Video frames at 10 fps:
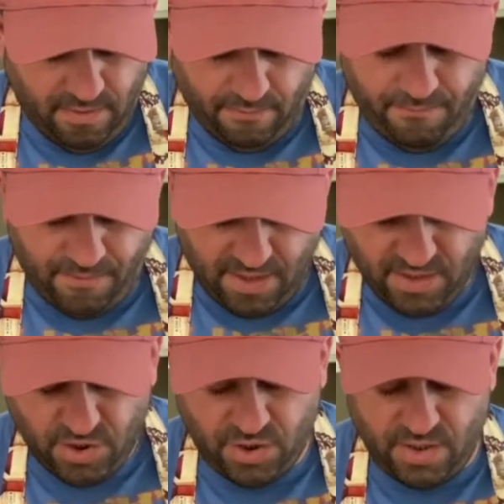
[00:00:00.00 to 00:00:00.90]

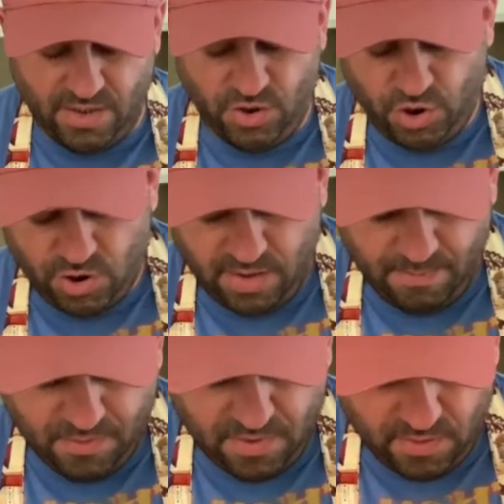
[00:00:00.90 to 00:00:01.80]
fish and
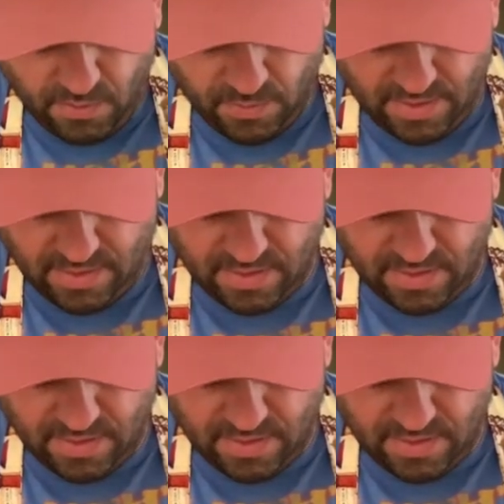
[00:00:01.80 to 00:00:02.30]
chips with